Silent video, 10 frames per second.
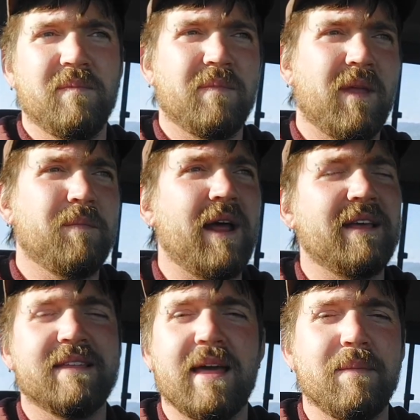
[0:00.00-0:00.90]
But I
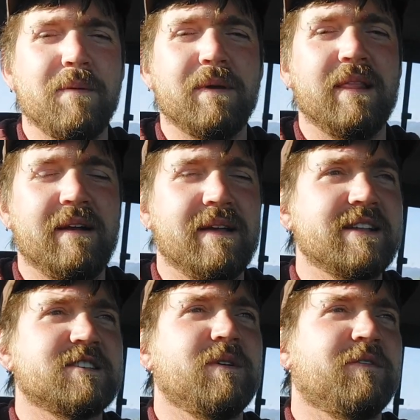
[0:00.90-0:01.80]
think that might be a little
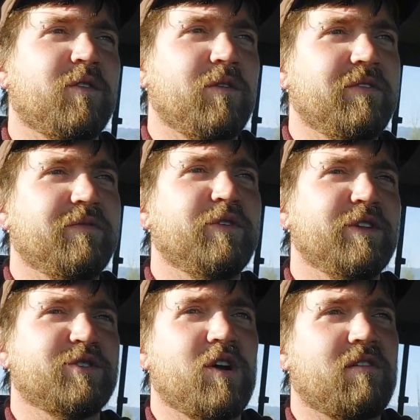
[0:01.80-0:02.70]
intimate for the
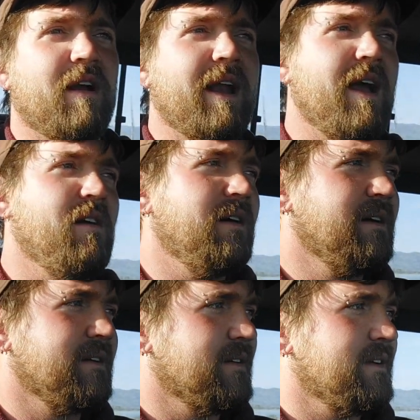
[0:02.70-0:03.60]
truck right now.
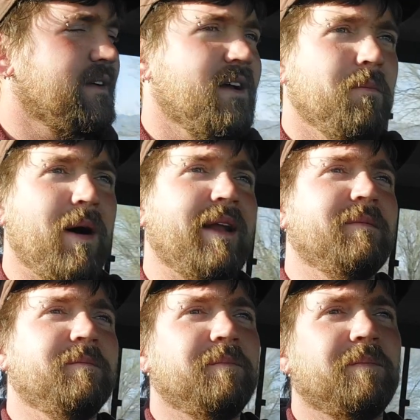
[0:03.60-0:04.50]
But
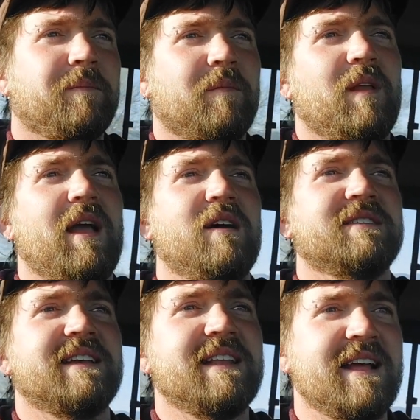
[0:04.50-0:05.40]
I was
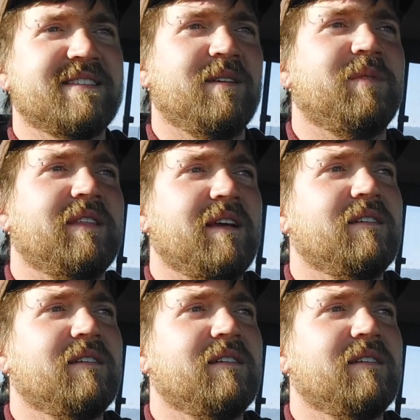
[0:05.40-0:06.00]
getting at something there.